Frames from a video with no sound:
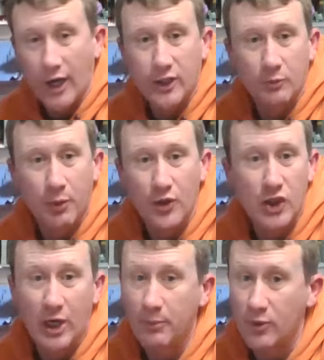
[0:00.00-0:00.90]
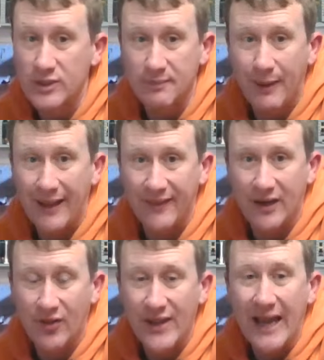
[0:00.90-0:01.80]
could put the shadow box back there
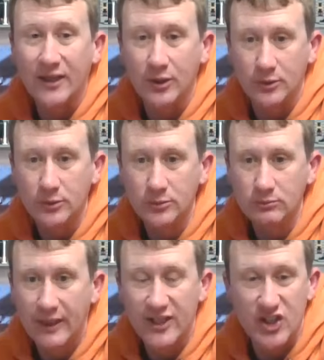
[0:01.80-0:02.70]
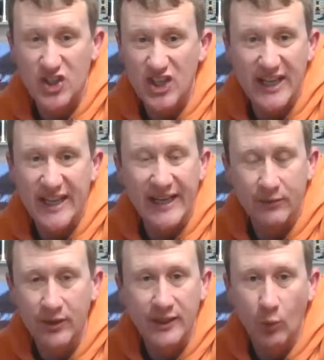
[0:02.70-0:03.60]
on the angle and it just sticking out
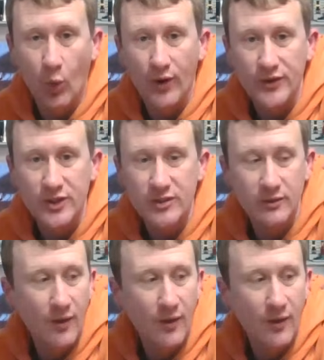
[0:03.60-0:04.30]
like it was.